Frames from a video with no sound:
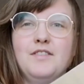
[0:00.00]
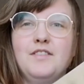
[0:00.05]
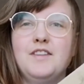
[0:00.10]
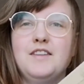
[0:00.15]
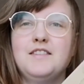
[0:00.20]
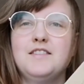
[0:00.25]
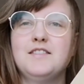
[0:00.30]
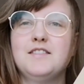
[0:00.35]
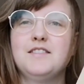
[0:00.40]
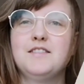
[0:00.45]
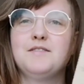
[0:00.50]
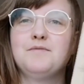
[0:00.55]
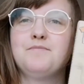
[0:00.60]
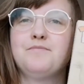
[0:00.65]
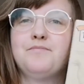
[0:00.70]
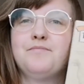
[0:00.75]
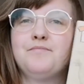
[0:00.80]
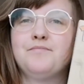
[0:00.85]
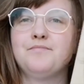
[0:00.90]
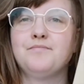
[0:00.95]
This
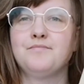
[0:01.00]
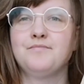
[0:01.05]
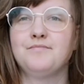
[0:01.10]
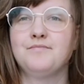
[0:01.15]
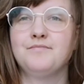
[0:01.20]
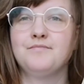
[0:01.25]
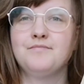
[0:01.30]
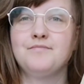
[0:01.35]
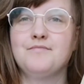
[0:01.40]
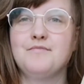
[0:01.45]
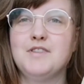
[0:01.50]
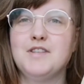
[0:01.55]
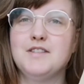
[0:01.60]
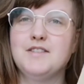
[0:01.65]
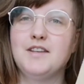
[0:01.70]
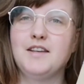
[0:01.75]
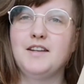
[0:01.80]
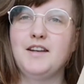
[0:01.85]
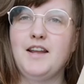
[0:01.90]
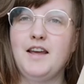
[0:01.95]

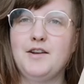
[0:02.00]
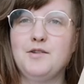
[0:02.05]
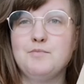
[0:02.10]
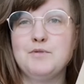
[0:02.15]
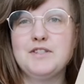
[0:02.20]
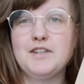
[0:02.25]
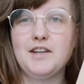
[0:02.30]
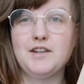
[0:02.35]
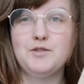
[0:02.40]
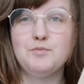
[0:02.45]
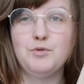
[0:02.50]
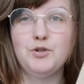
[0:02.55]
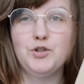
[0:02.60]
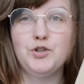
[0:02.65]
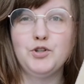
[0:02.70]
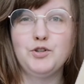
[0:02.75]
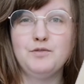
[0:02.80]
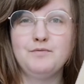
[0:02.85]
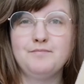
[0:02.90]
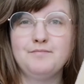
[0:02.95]
is the anatomy
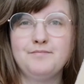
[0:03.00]
sketchbook.